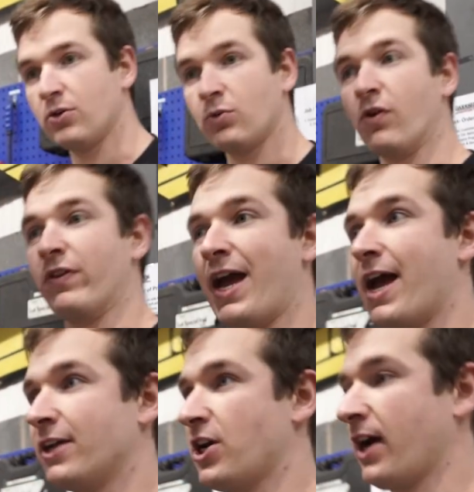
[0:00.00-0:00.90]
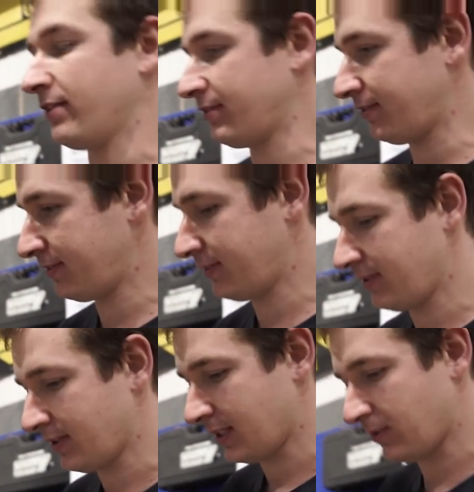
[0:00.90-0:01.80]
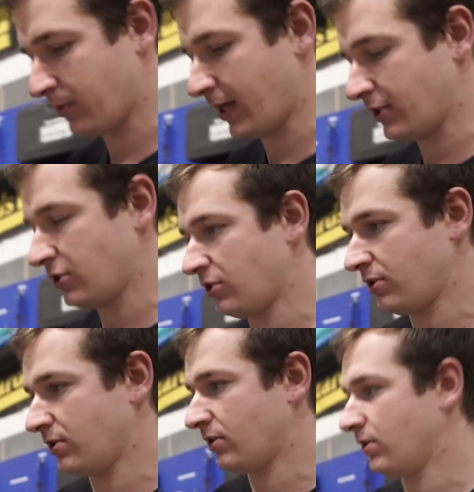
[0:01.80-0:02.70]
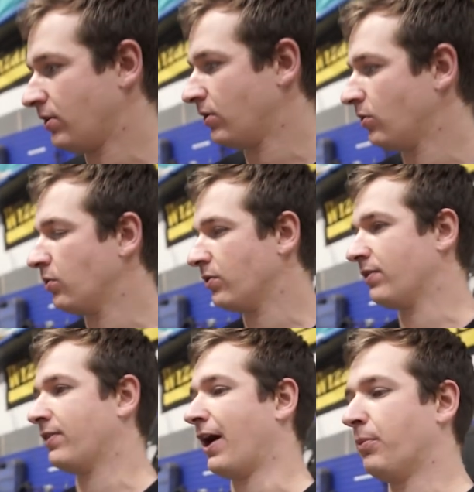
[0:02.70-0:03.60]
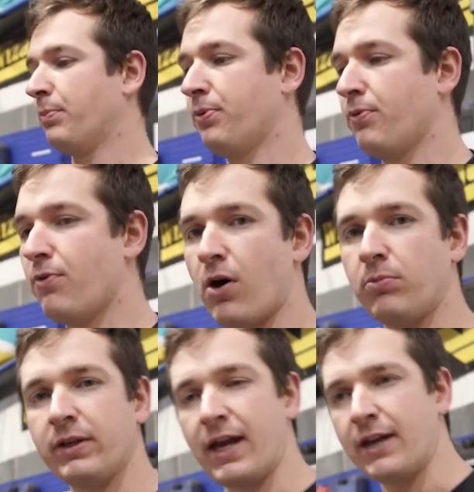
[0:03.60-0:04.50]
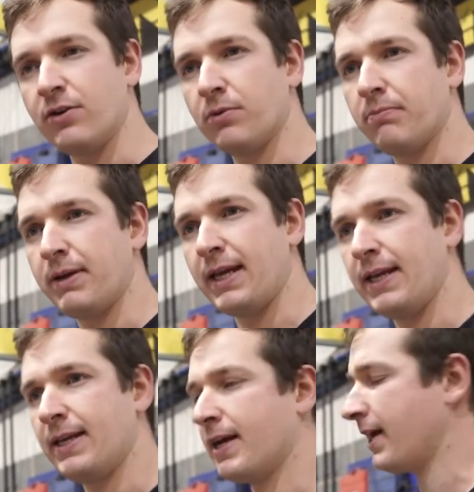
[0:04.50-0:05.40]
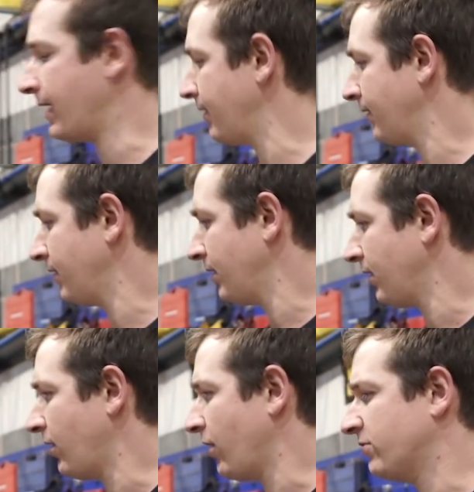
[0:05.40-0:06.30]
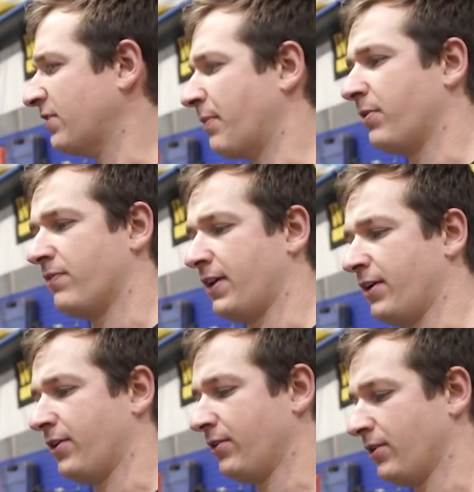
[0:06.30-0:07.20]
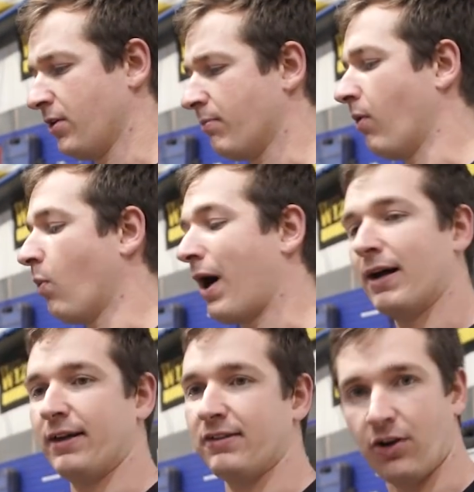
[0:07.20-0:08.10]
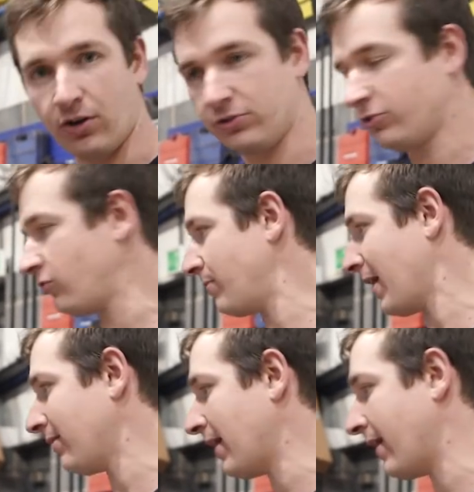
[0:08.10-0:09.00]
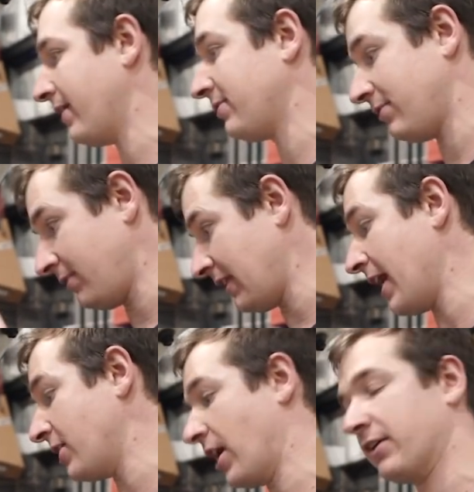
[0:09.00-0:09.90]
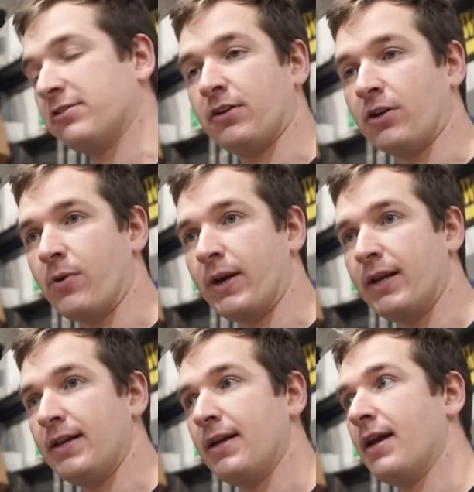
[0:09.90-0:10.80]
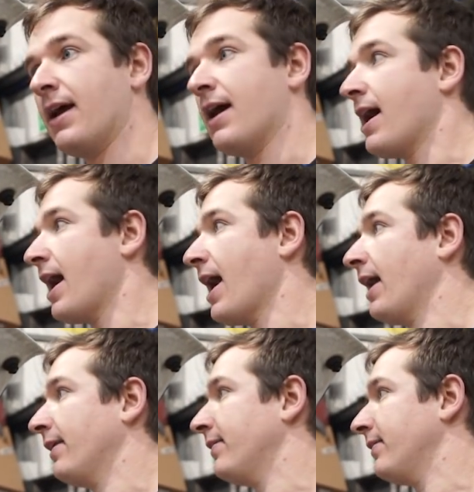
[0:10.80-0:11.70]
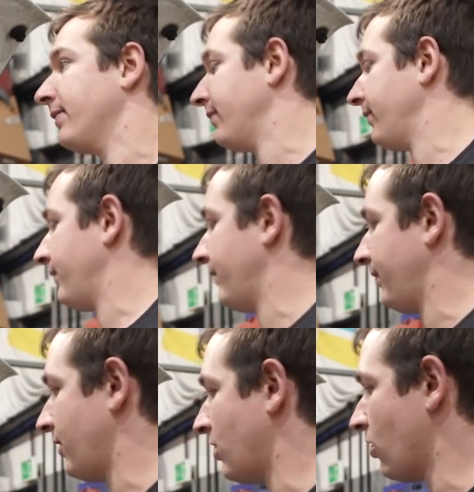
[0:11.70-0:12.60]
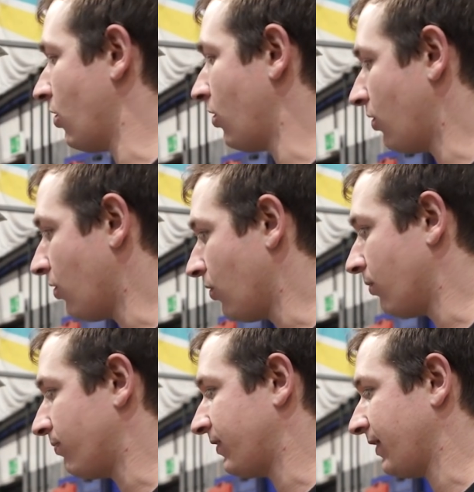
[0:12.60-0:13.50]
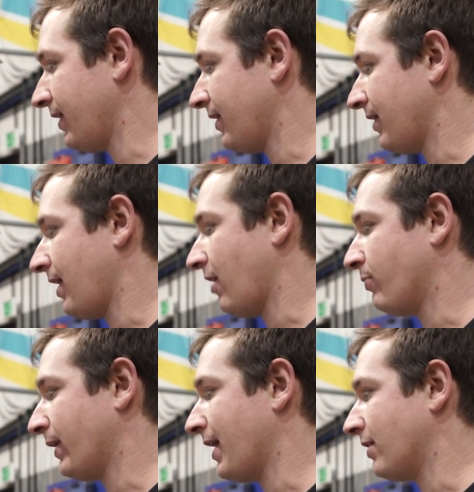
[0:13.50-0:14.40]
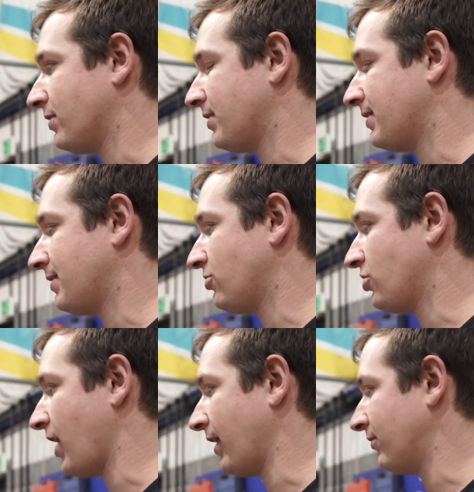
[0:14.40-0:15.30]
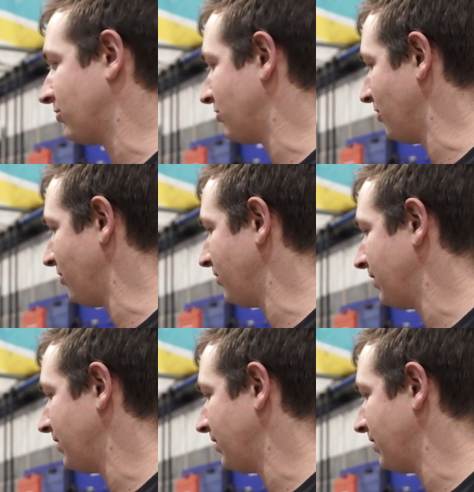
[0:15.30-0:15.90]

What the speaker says: We've got the air jacks, which that'll probably end up being a separate video. But while it's all stripped down like this, the air jacks are going to go in, and hopefully, if we get chance to,